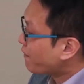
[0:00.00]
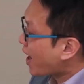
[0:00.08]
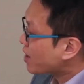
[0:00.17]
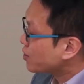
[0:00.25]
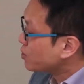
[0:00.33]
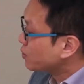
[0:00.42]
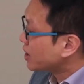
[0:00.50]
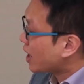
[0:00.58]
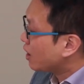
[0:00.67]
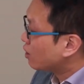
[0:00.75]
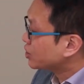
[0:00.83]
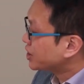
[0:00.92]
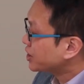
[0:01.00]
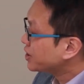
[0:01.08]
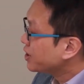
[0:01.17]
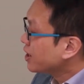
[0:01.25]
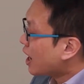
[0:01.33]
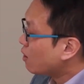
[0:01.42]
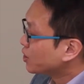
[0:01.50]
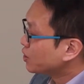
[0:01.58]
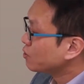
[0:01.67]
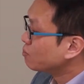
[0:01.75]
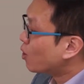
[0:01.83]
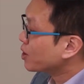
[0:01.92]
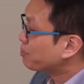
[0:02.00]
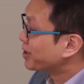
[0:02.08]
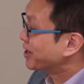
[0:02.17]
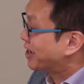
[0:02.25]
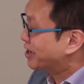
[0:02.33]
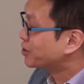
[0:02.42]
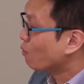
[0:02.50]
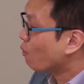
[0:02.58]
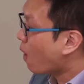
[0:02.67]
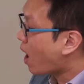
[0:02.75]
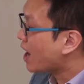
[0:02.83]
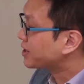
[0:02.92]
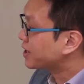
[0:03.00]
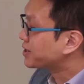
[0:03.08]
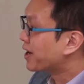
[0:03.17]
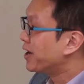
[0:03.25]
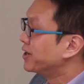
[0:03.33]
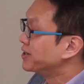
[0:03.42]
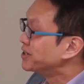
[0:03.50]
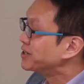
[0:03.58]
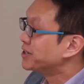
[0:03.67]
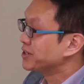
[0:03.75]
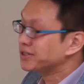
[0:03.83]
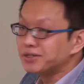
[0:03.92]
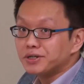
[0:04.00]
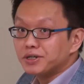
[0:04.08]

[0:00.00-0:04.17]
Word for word: value with IoT. I will give you more application why data analytics